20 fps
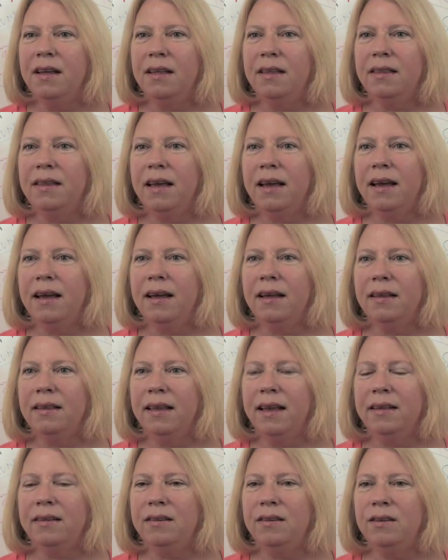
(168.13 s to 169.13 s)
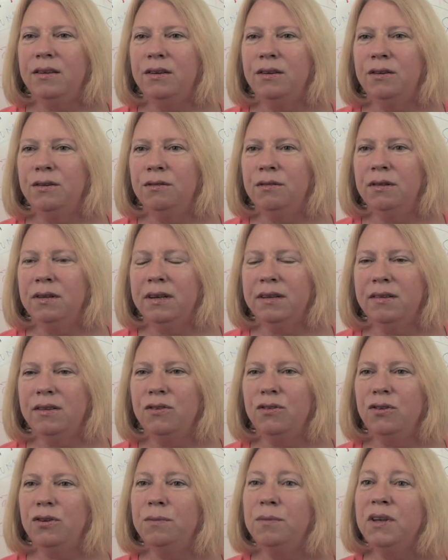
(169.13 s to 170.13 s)
that lets you
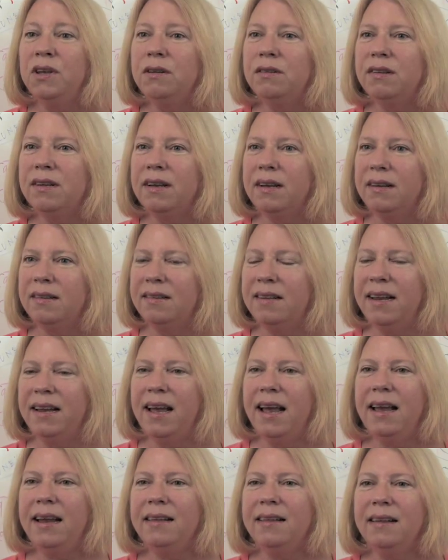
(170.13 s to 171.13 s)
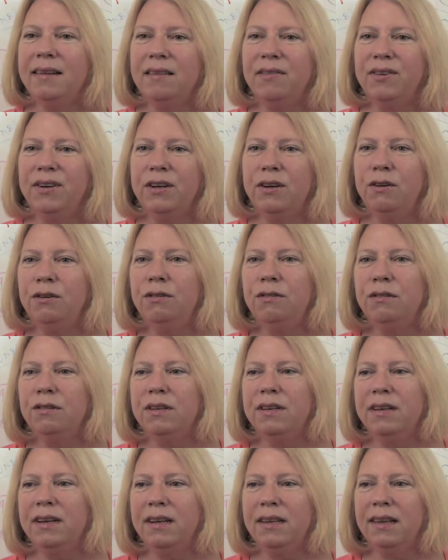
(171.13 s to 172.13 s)
listen to music and say, hey, that's very
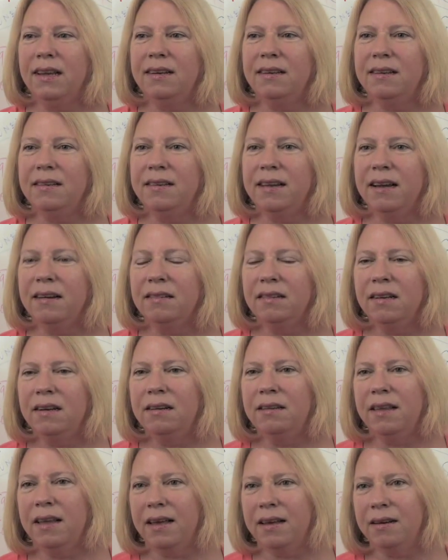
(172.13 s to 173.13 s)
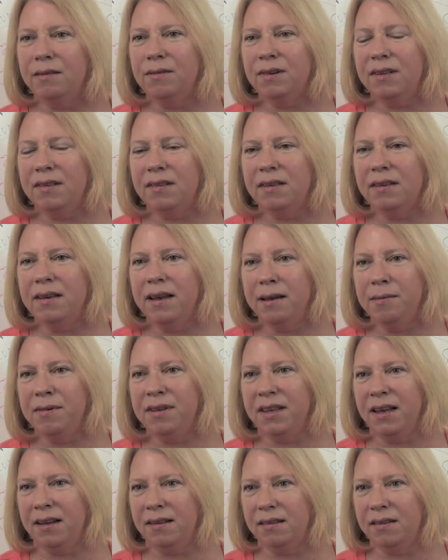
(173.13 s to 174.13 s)
cool, and I'd like to download that, and what's the name
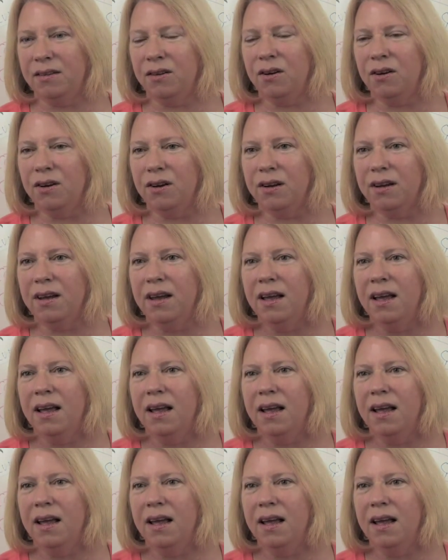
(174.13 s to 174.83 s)
of that song?